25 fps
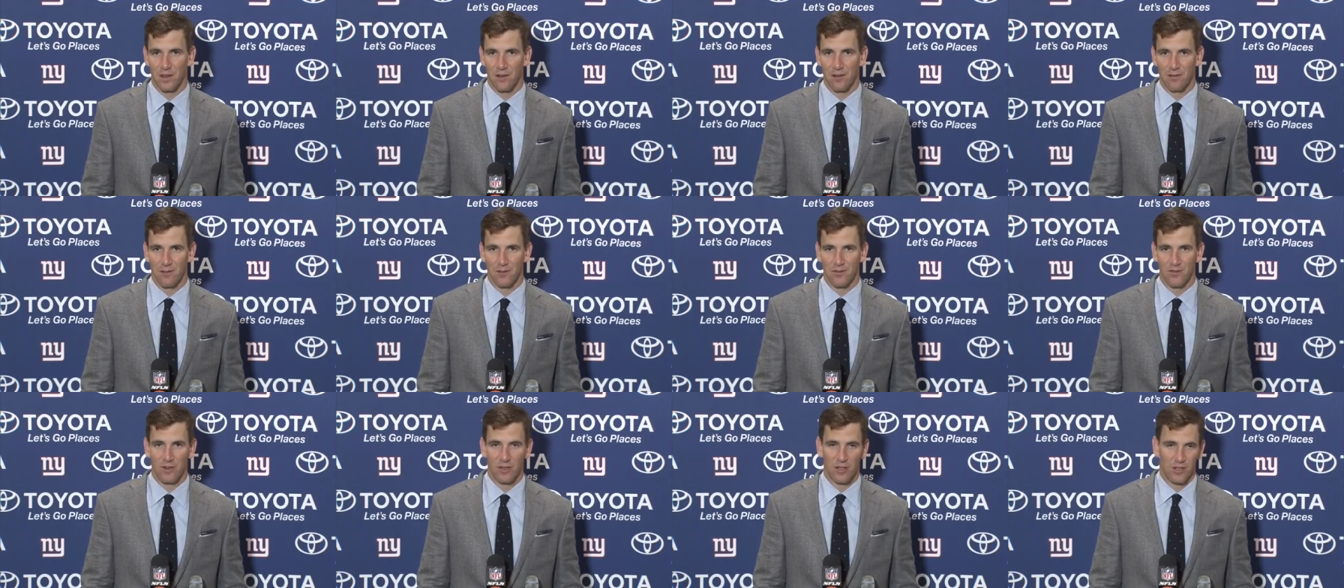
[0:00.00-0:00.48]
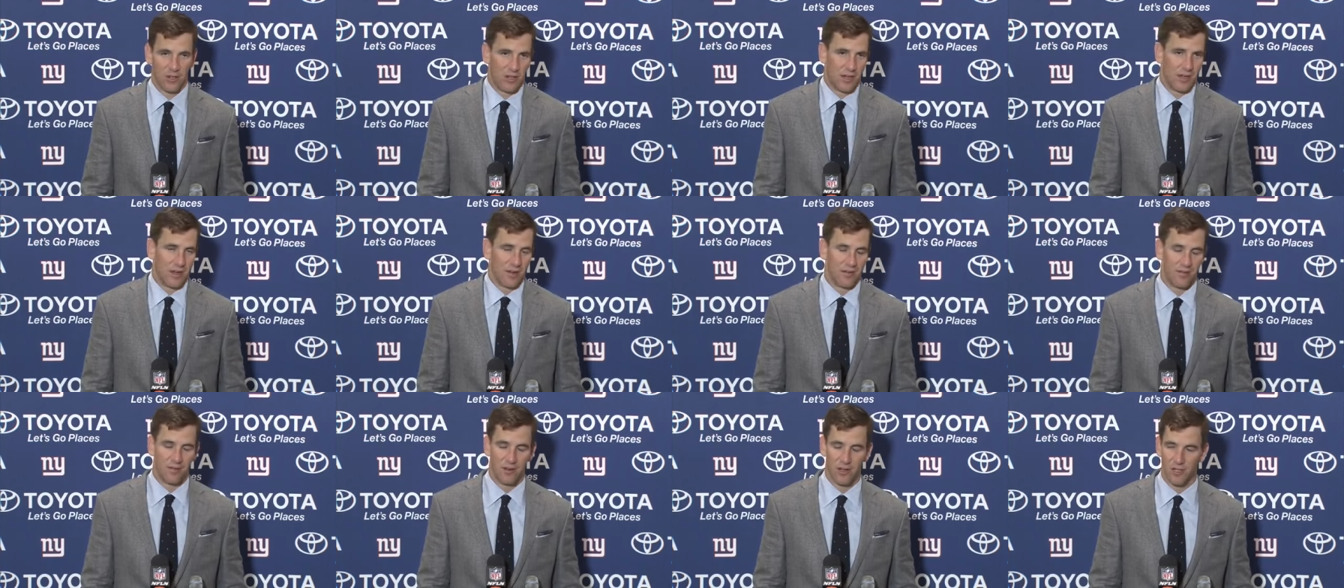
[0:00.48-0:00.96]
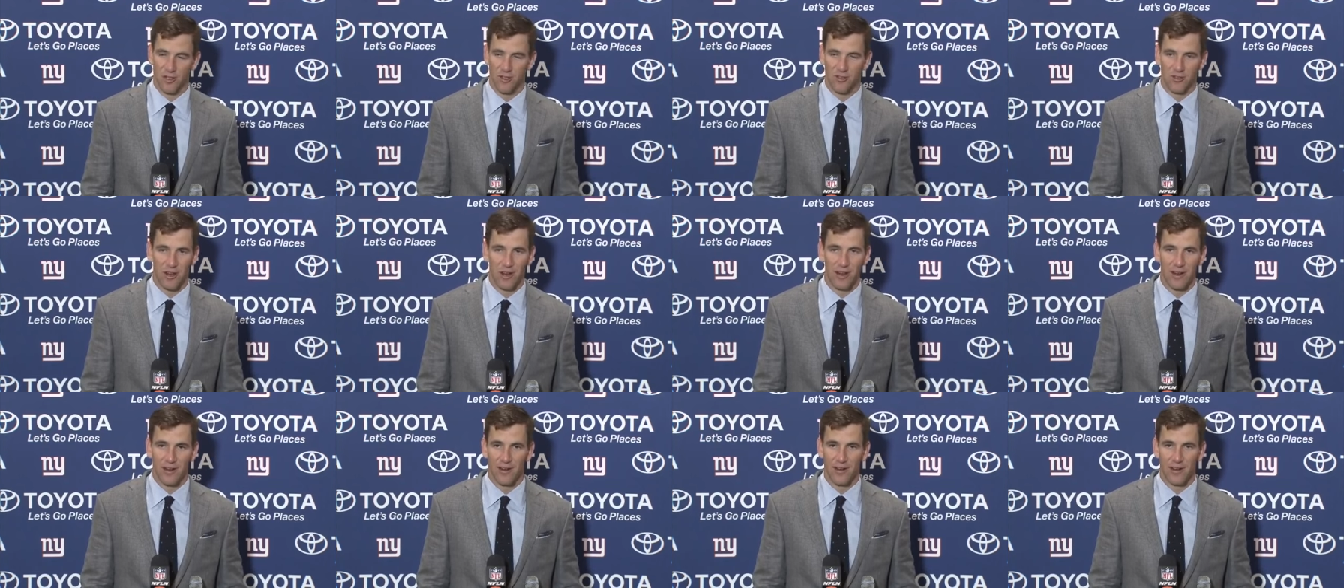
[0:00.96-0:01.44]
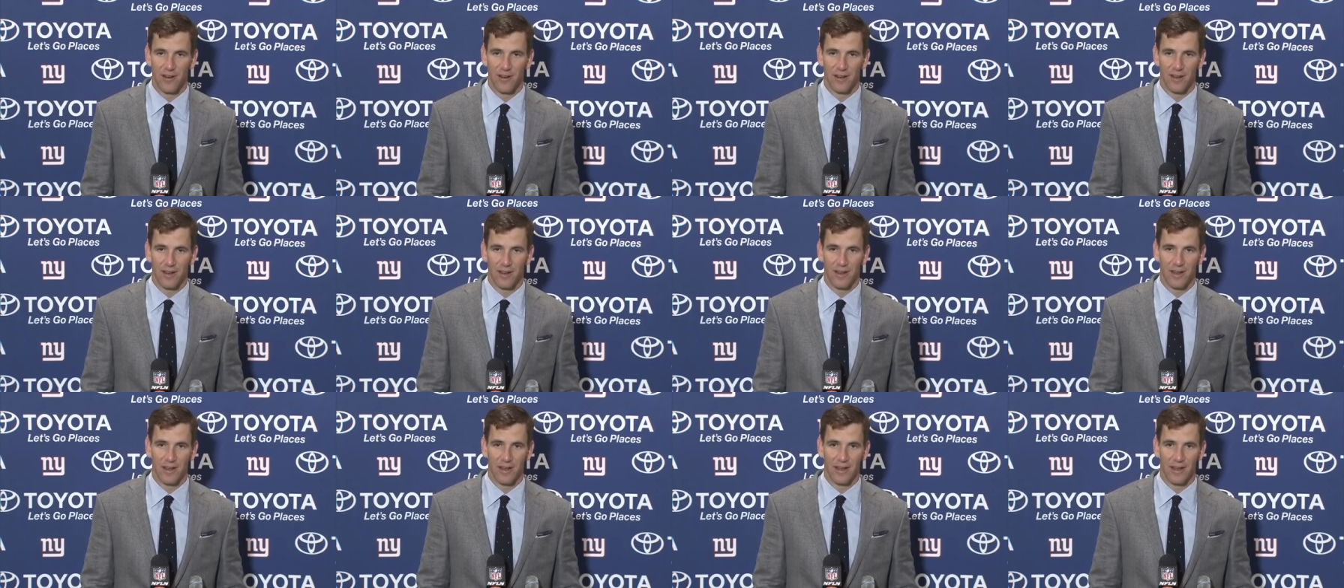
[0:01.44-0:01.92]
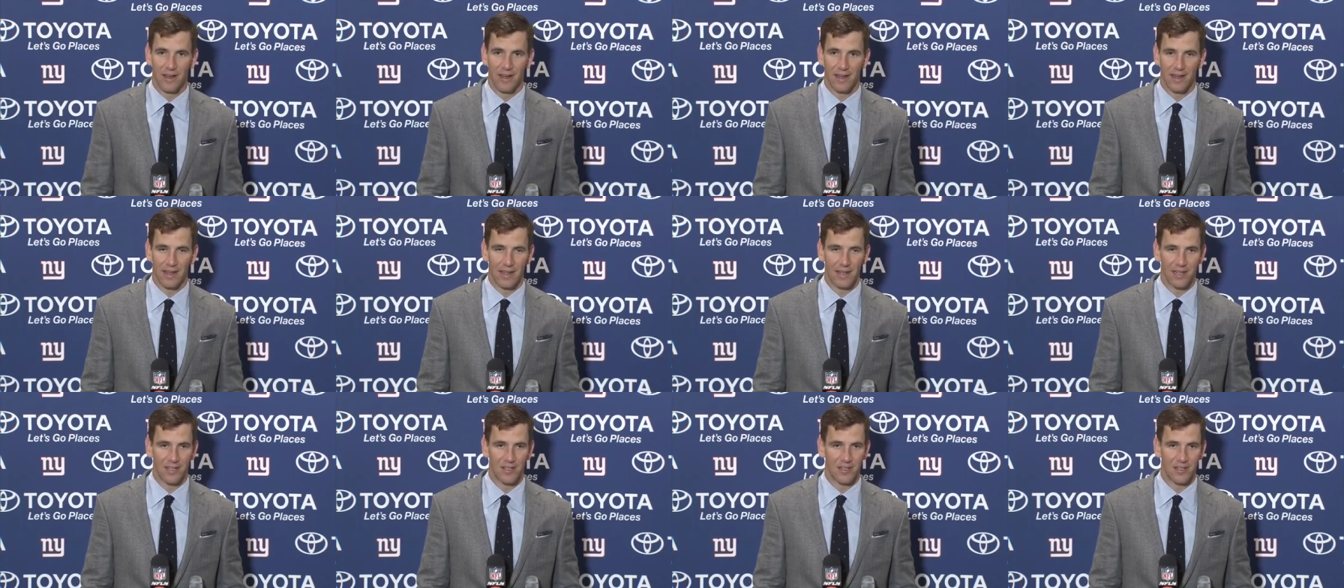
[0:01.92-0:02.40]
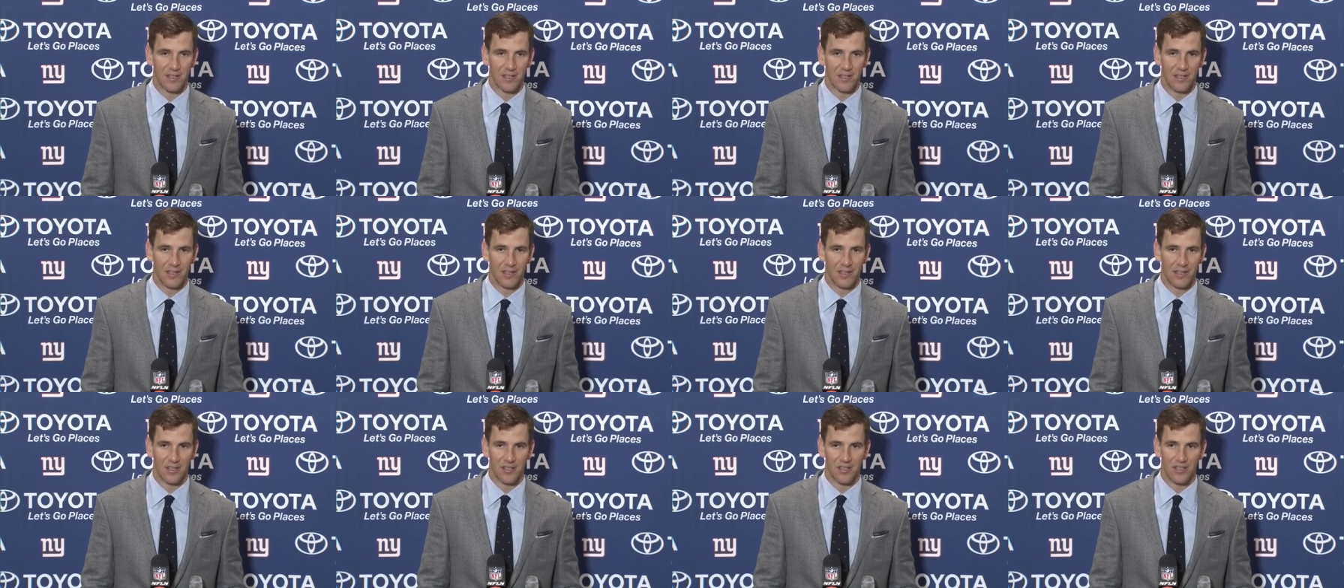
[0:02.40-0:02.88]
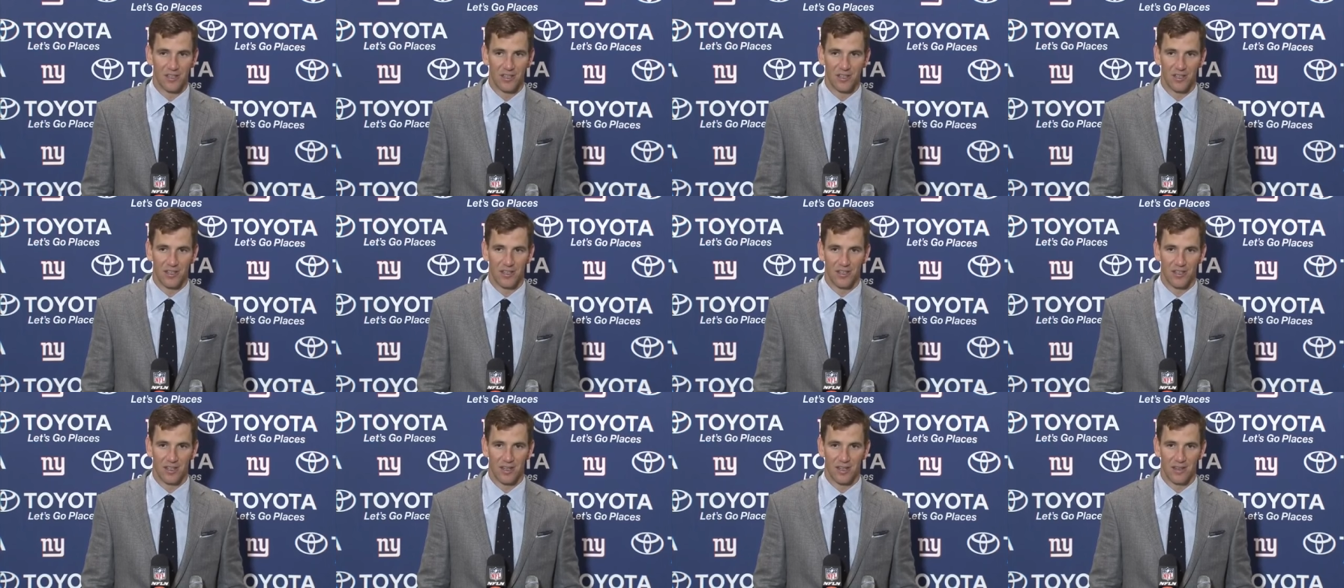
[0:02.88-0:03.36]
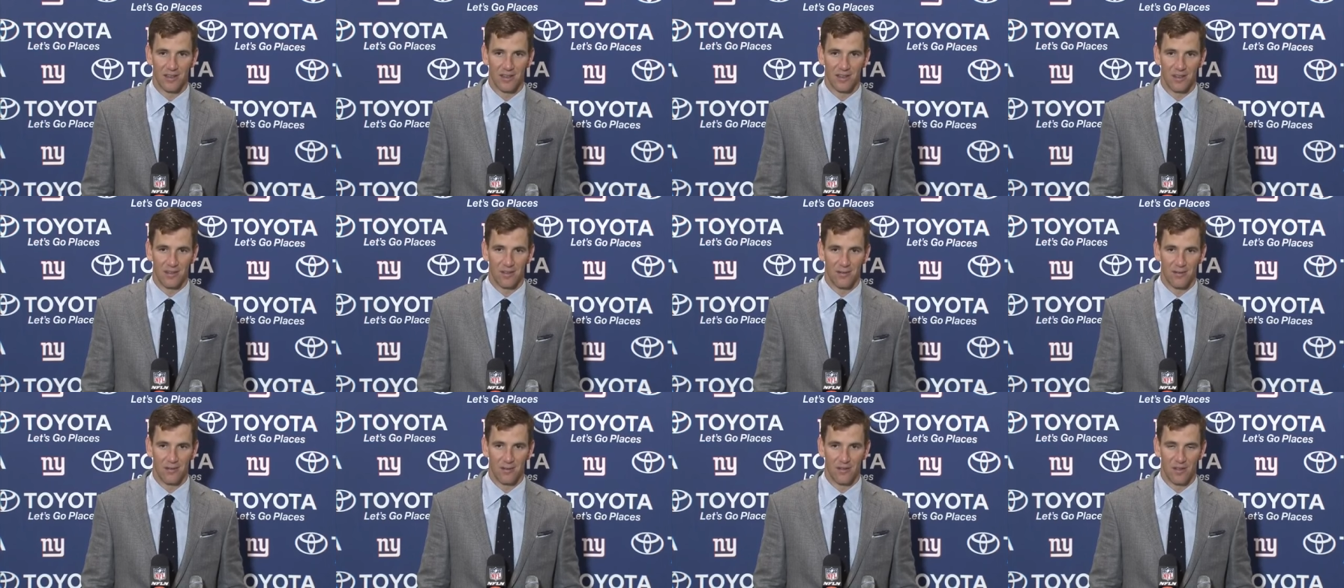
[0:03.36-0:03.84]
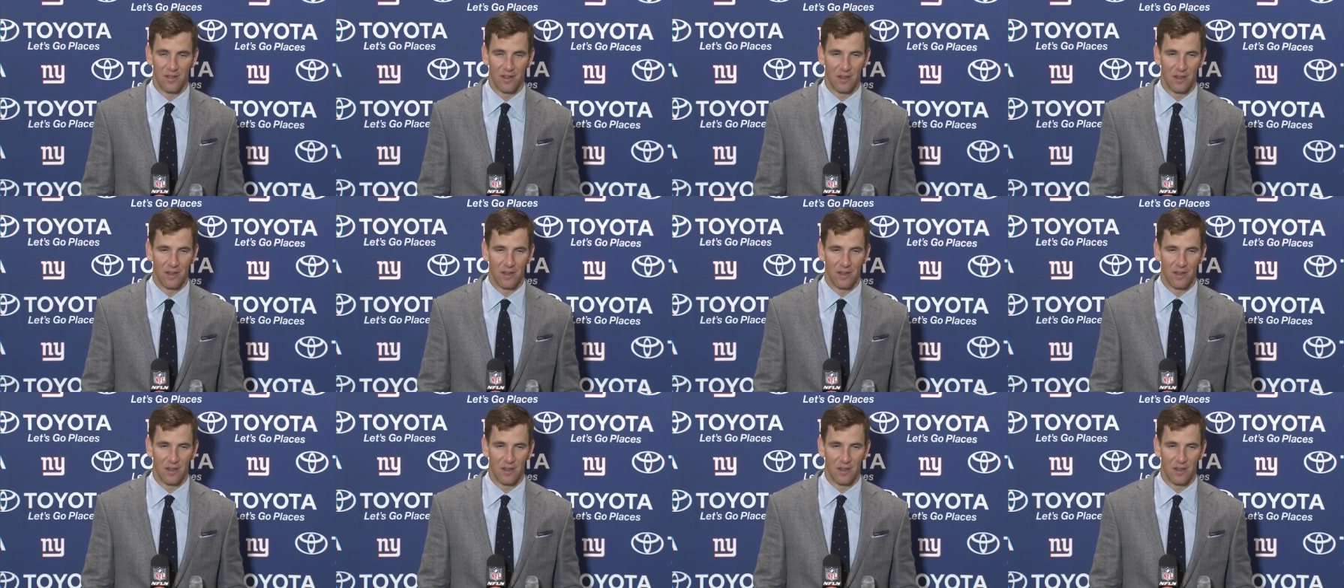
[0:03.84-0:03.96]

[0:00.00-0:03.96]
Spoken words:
you know, frustrated. I guess in a sense that, you know,